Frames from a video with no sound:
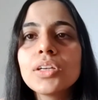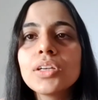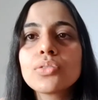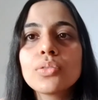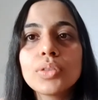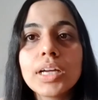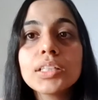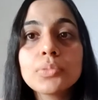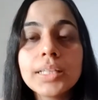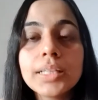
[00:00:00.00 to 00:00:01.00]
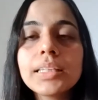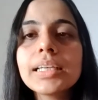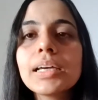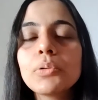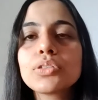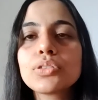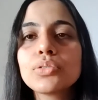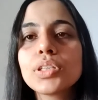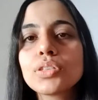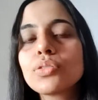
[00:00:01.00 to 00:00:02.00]
So that is one thing I want
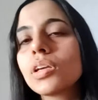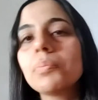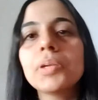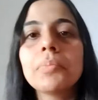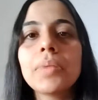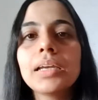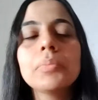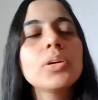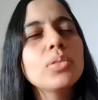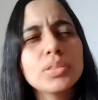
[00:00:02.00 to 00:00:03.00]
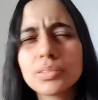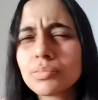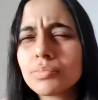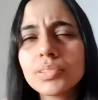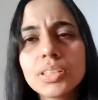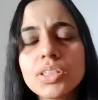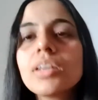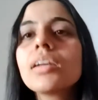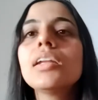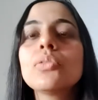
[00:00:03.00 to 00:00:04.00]
students to keep in mind, because
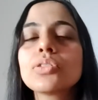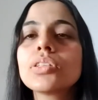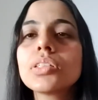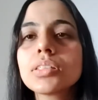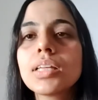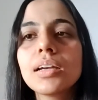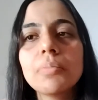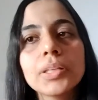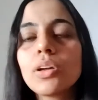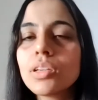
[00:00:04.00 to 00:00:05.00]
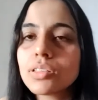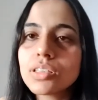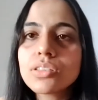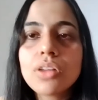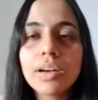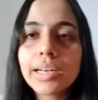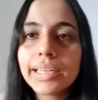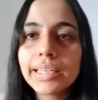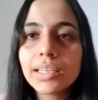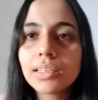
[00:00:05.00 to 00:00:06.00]
general notion is that pathology is
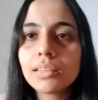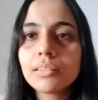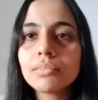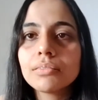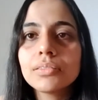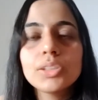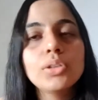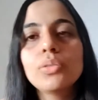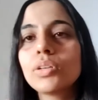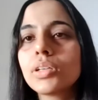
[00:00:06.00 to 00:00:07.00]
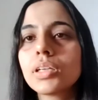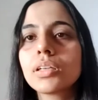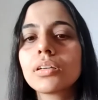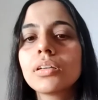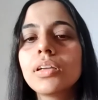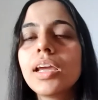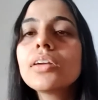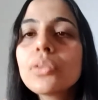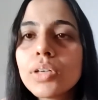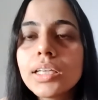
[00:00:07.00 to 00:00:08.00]
non-clinical. You don't get
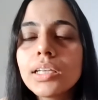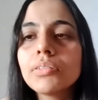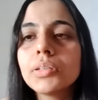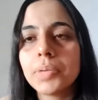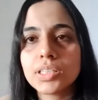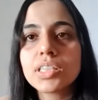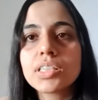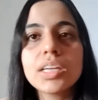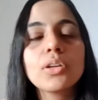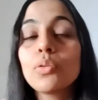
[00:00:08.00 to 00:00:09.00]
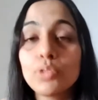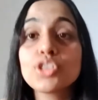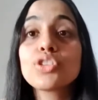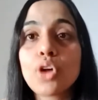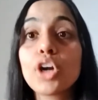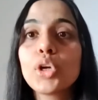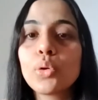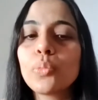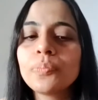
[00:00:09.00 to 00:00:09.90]
to deal with patients at all, which is not true.